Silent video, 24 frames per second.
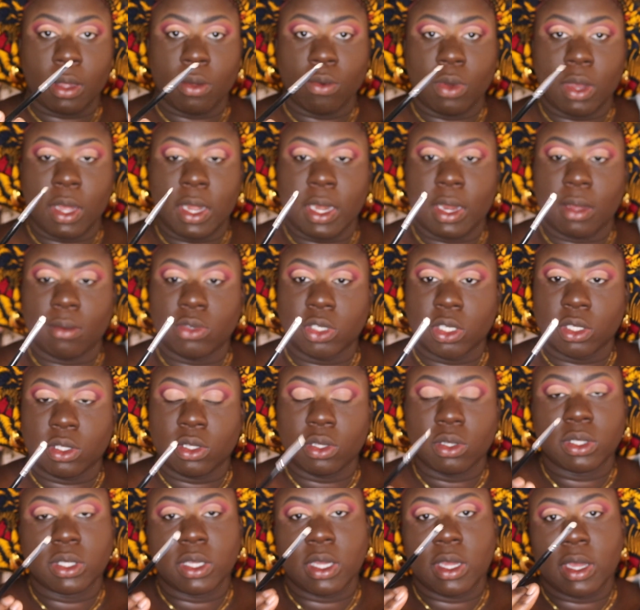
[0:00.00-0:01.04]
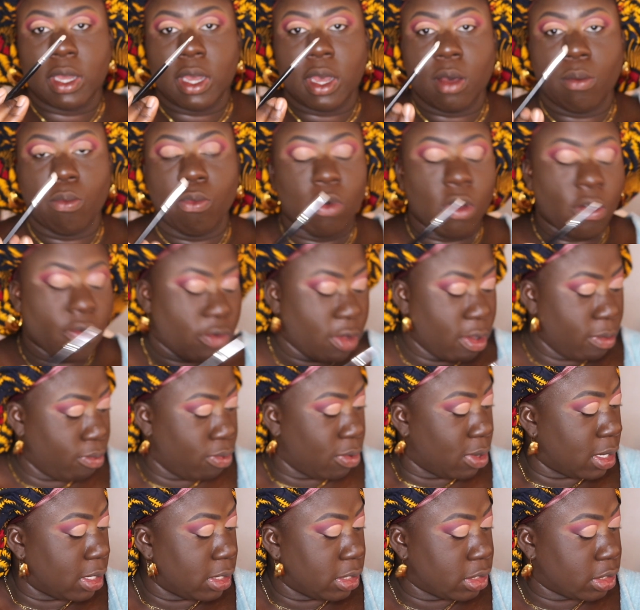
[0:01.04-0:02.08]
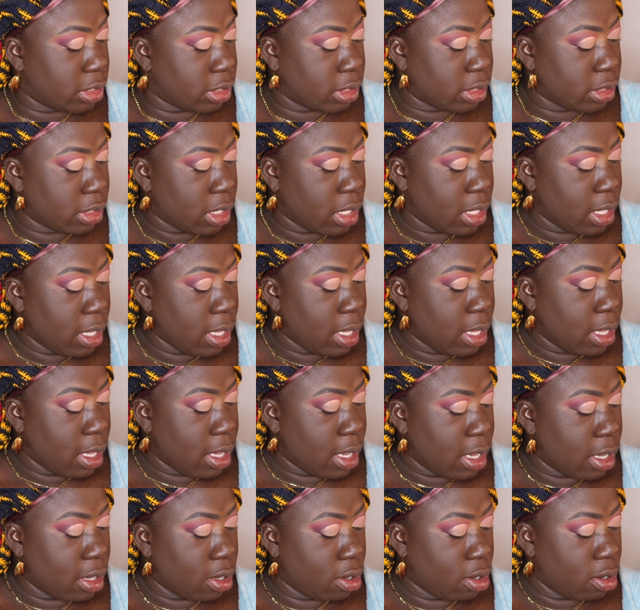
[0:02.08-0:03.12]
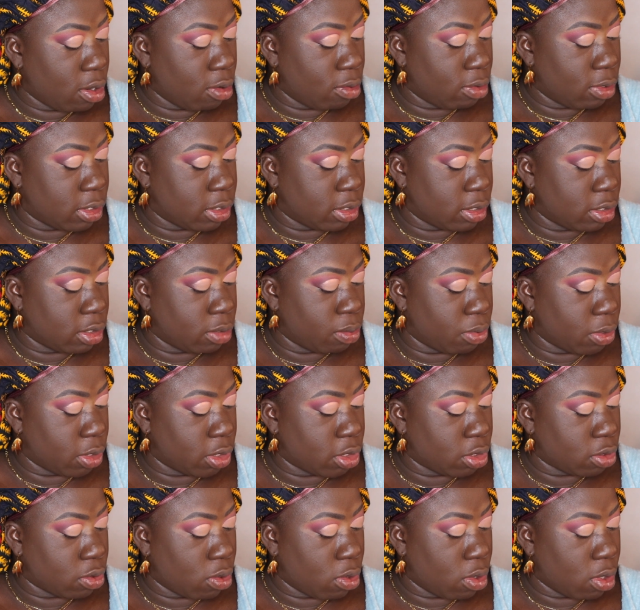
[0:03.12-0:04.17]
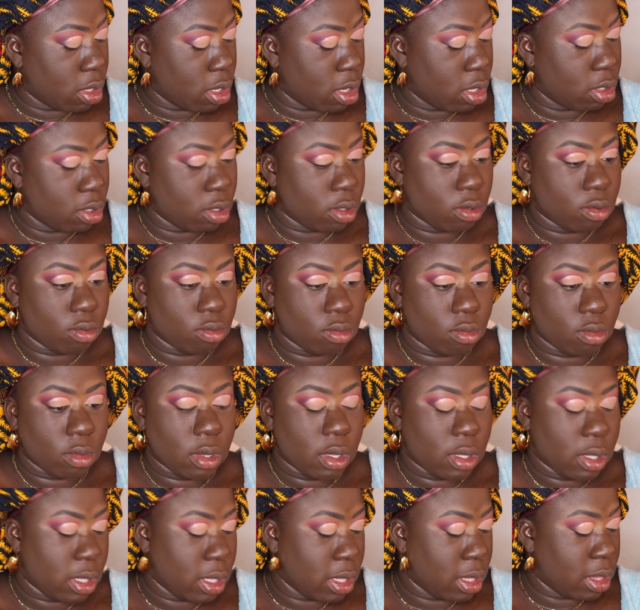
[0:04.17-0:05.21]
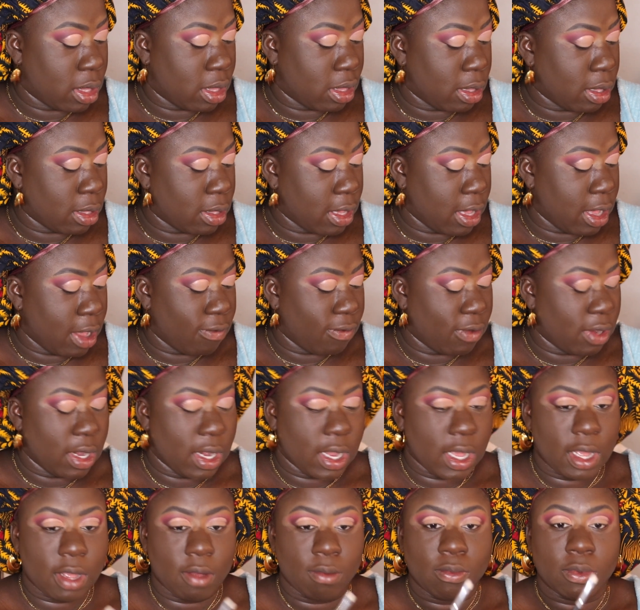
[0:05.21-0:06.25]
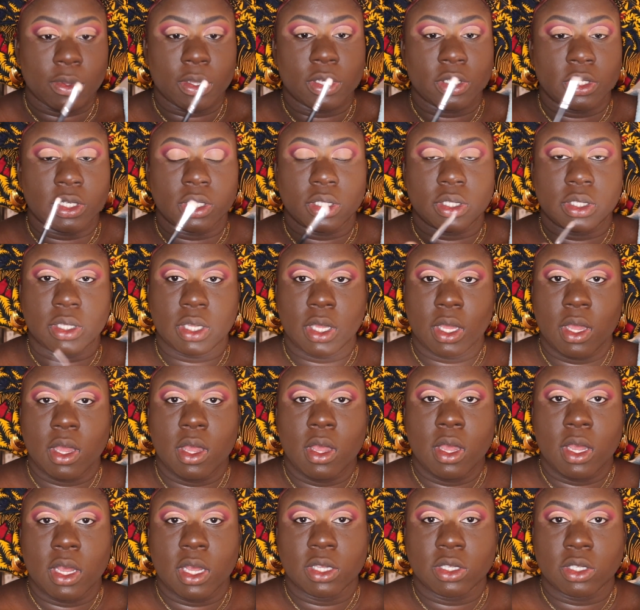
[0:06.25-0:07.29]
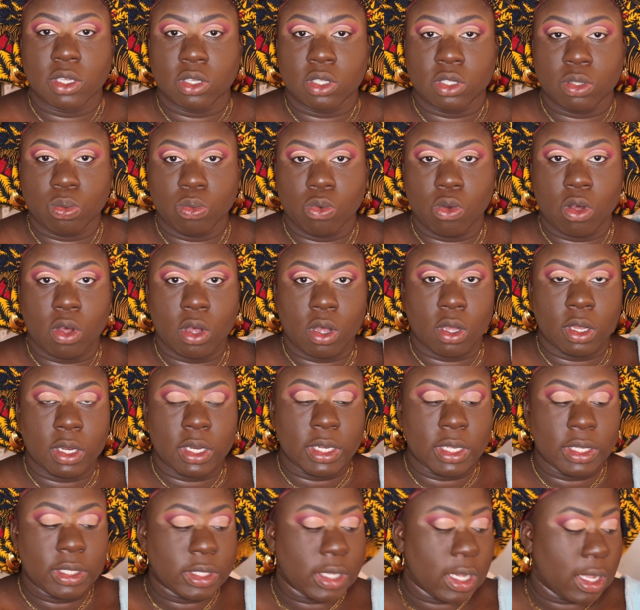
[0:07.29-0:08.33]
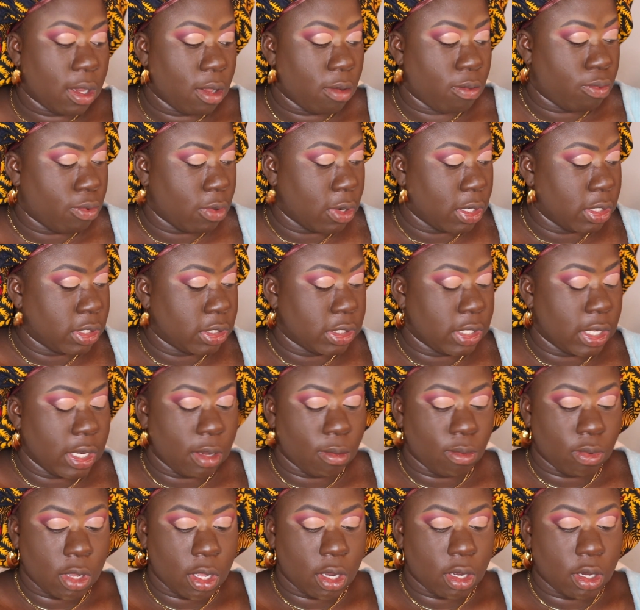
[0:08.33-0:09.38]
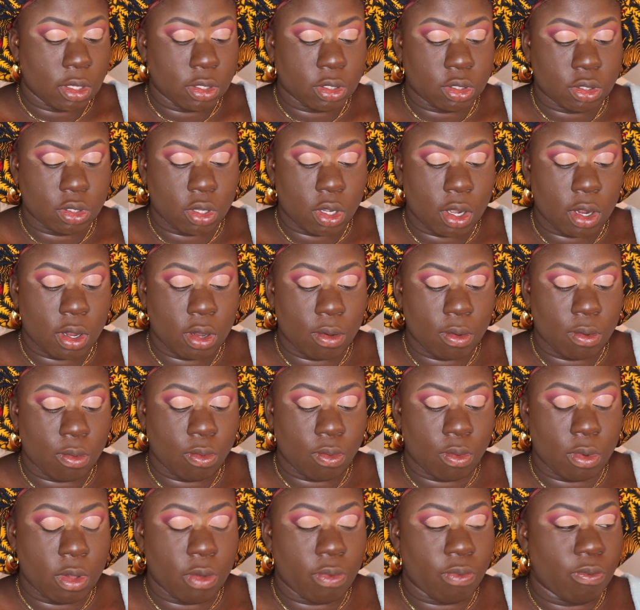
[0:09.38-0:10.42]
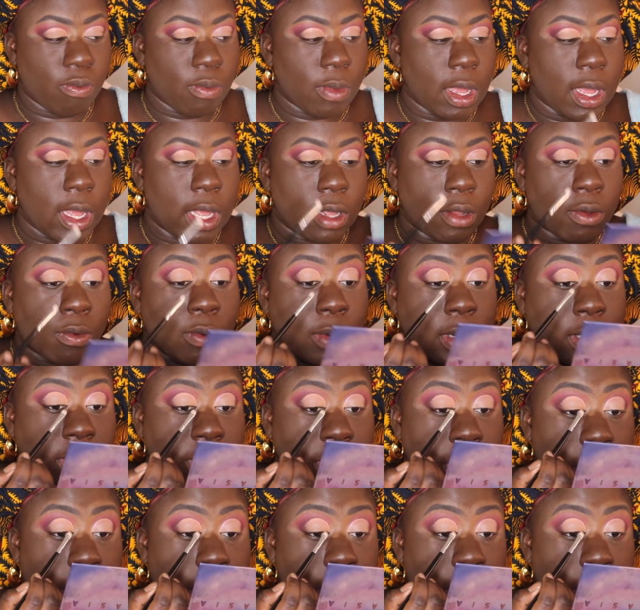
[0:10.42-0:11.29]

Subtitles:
And I'm just using a Morphe brush. I don't know what's this brush called. It doesn't have a name, but it's a small detailing brush, and I'm gonna start with my crease